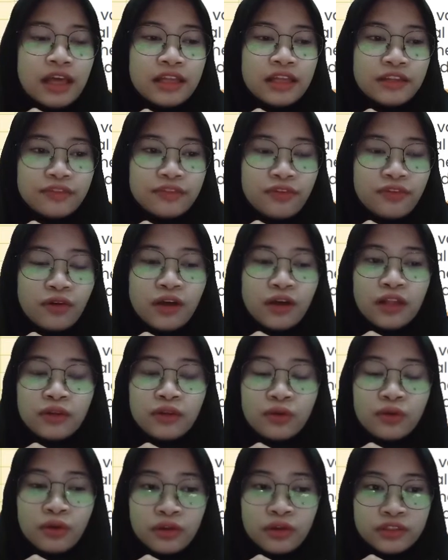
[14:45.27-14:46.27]
The vocal
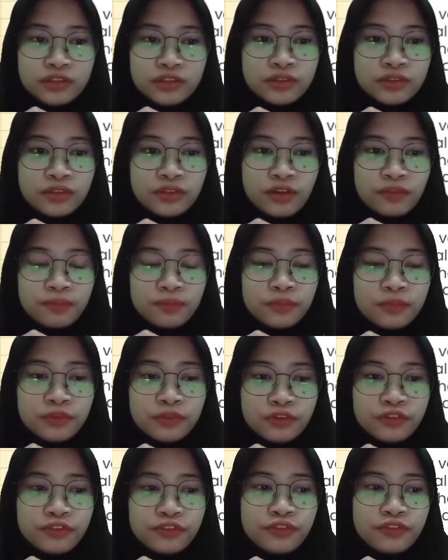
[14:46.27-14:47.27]
cords do not
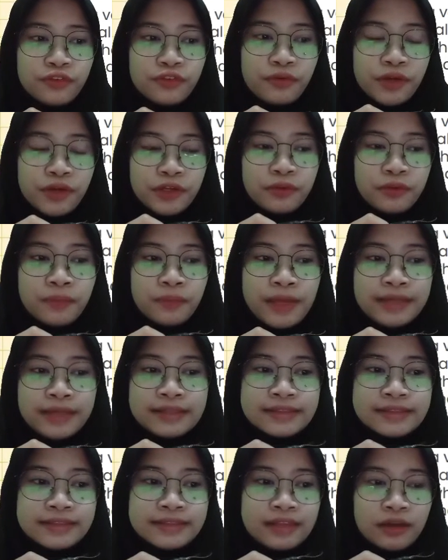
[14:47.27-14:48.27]
move when you make
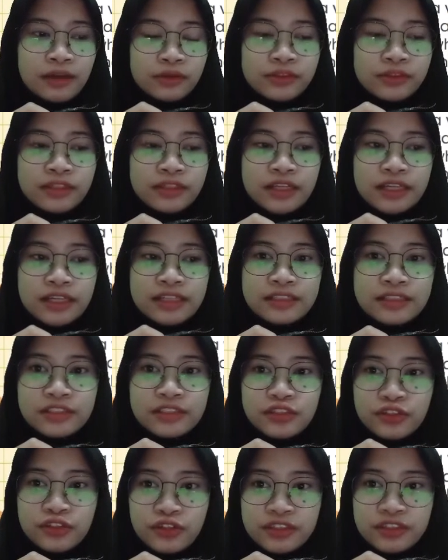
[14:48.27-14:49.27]
this sound. It is a
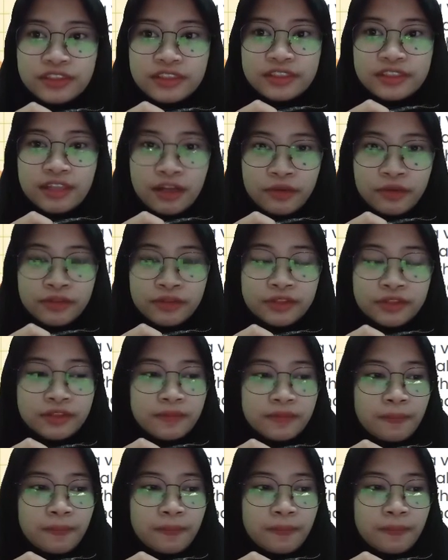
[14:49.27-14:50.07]
short sound.